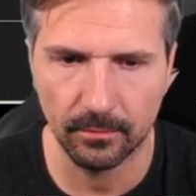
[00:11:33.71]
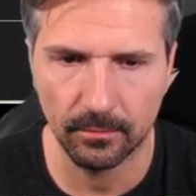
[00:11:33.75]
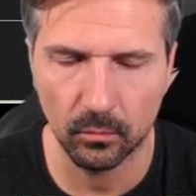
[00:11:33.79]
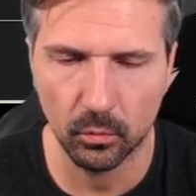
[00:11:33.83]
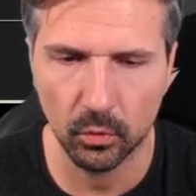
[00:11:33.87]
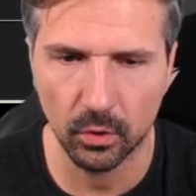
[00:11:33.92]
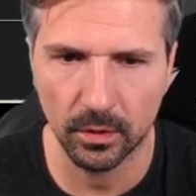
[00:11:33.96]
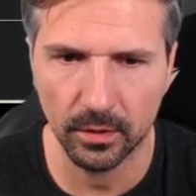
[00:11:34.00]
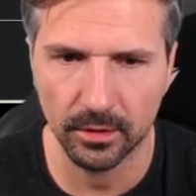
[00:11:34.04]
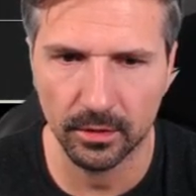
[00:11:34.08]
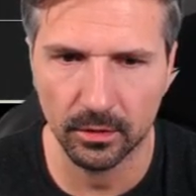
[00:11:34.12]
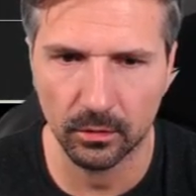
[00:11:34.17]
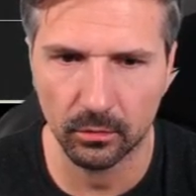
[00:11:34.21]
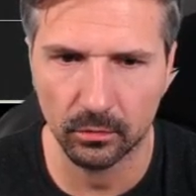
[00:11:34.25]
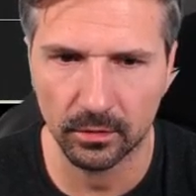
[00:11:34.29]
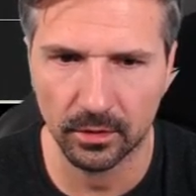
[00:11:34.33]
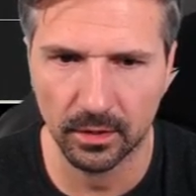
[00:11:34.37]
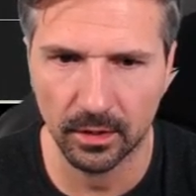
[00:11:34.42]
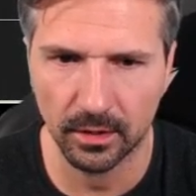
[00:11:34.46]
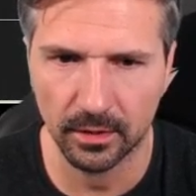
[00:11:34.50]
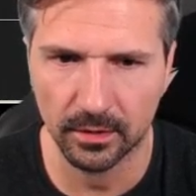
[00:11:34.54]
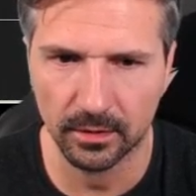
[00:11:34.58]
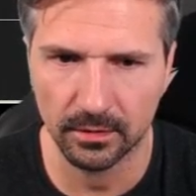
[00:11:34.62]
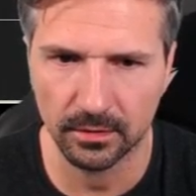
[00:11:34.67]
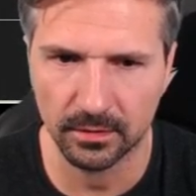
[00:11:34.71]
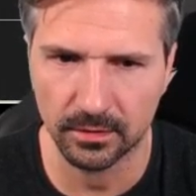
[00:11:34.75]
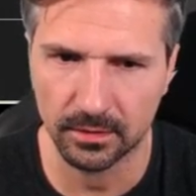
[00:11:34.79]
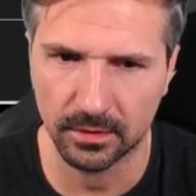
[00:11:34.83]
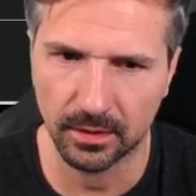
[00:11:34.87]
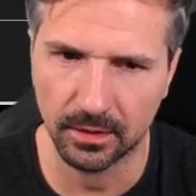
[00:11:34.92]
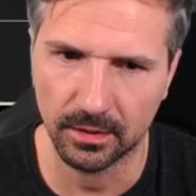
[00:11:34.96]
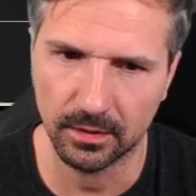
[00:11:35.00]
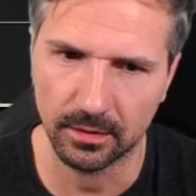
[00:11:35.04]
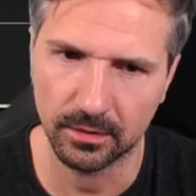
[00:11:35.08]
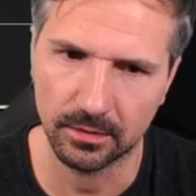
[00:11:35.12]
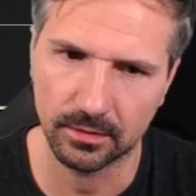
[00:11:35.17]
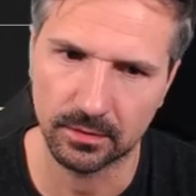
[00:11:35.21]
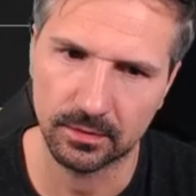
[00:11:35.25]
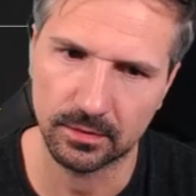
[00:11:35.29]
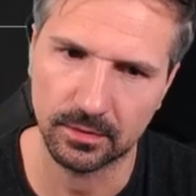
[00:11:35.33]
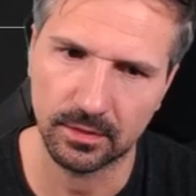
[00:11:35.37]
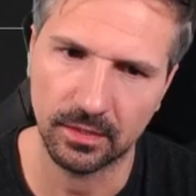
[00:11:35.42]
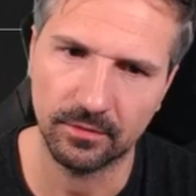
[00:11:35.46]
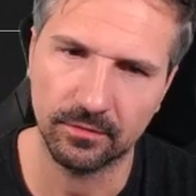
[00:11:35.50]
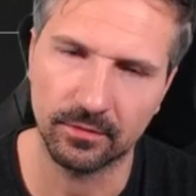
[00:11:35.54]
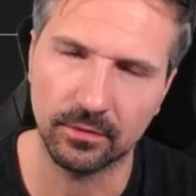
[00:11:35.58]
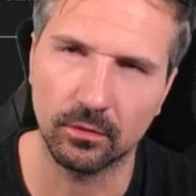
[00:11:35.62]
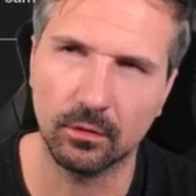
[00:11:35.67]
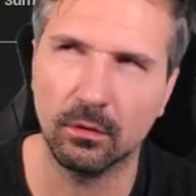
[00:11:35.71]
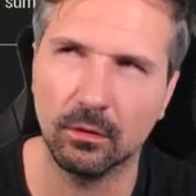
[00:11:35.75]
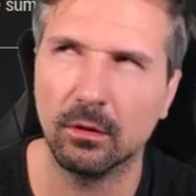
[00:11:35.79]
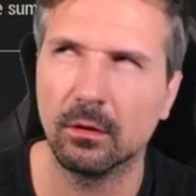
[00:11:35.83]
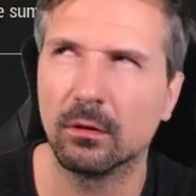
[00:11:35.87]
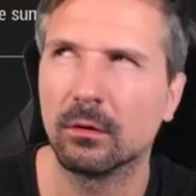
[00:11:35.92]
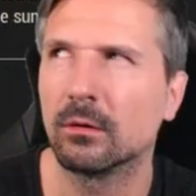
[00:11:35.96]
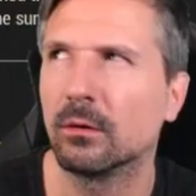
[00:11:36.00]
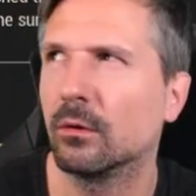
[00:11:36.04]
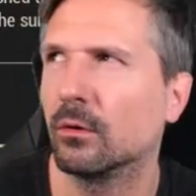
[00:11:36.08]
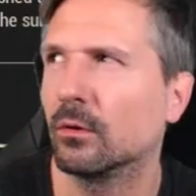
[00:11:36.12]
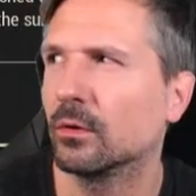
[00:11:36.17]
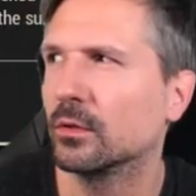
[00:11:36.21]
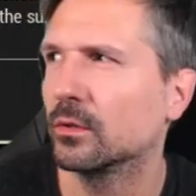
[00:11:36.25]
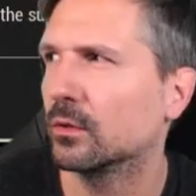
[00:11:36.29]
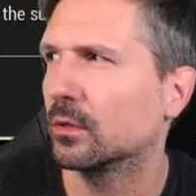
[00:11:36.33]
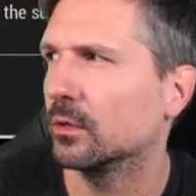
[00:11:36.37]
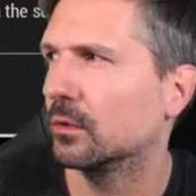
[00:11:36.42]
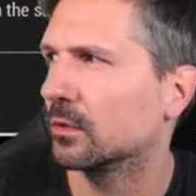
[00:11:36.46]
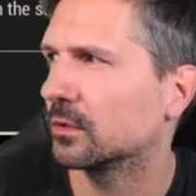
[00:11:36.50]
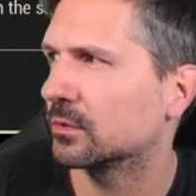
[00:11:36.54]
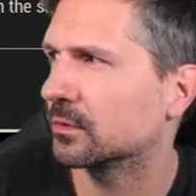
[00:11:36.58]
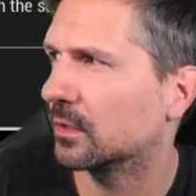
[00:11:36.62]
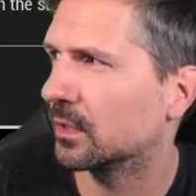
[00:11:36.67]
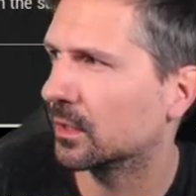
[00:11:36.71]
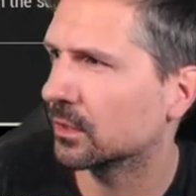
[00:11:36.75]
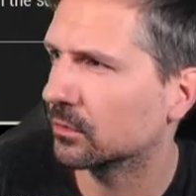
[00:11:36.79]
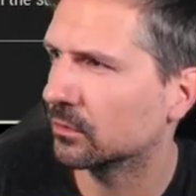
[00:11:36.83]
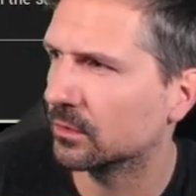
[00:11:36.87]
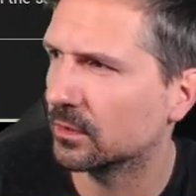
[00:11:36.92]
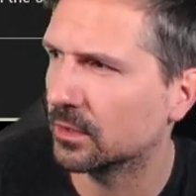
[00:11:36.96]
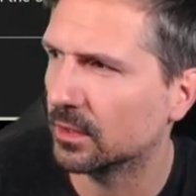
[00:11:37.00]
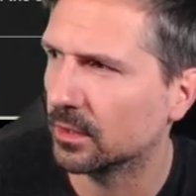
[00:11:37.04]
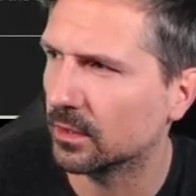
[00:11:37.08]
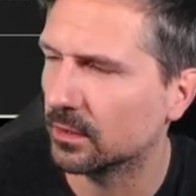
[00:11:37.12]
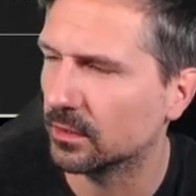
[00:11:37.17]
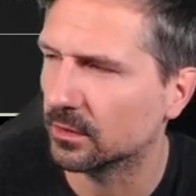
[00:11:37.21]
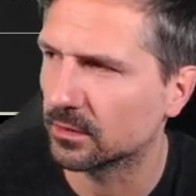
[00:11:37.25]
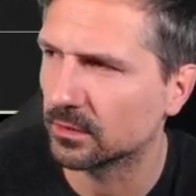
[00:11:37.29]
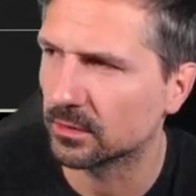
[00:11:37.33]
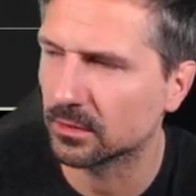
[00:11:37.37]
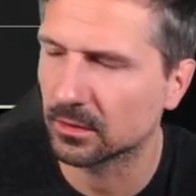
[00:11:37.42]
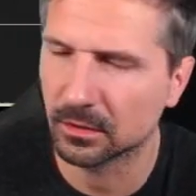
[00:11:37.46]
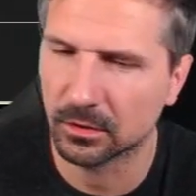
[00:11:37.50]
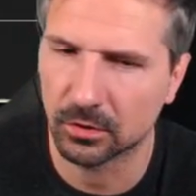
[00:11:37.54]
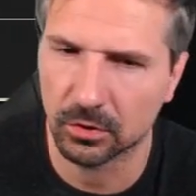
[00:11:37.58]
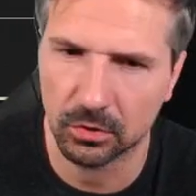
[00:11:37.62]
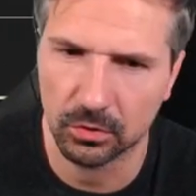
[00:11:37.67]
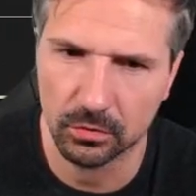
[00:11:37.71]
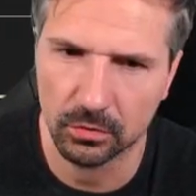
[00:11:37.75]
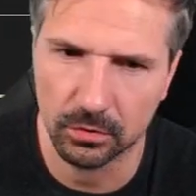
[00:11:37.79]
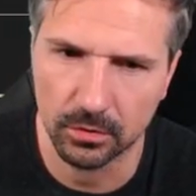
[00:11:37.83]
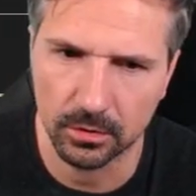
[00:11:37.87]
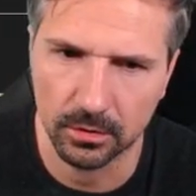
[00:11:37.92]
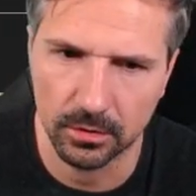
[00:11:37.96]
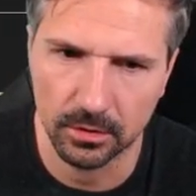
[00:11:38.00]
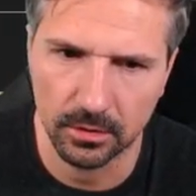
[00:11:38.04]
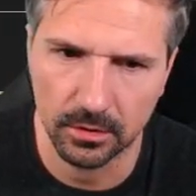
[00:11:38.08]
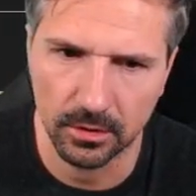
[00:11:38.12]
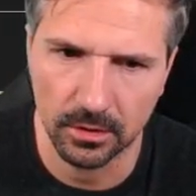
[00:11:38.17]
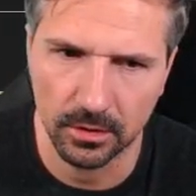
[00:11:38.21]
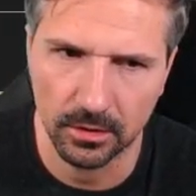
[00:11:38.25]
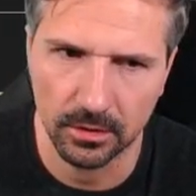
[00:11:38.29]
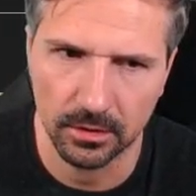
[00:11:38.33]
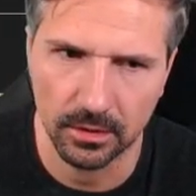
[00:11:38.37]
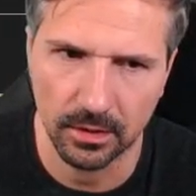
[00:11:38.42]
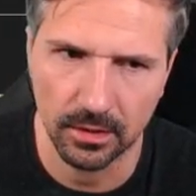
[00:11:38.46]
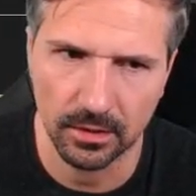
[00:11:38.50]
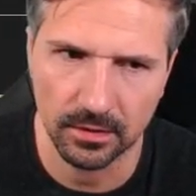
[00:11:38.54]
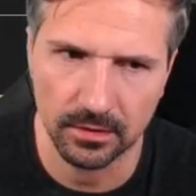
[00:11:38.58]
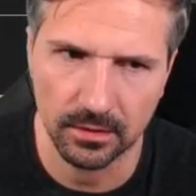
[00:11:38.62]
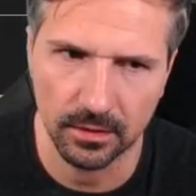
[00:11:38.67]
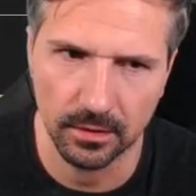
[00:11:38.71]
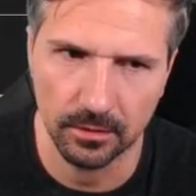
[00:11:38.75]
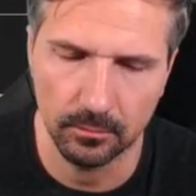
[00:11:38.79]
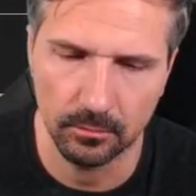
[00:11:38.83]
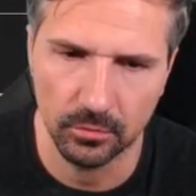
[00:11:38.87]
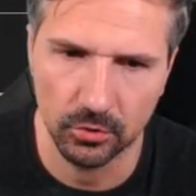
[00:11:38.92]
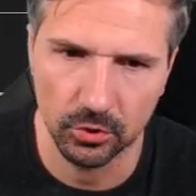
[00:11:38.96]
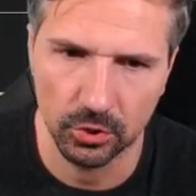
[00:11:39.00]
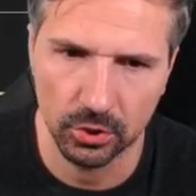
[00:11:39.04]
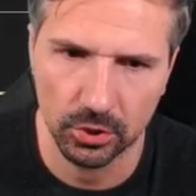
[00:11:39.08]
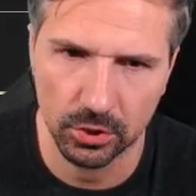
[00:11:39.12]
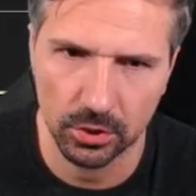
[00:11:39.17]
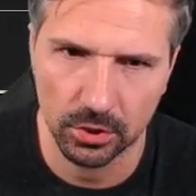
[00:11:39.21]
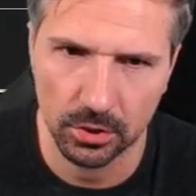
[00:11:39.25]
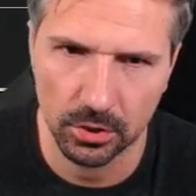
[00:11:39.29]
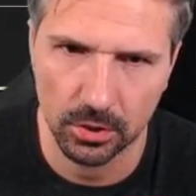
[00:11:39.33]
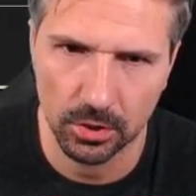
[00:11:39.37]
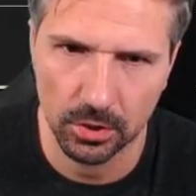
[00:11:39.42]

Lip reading: What I don't like is that it's having, or you can also argue that it's good that it has ambush.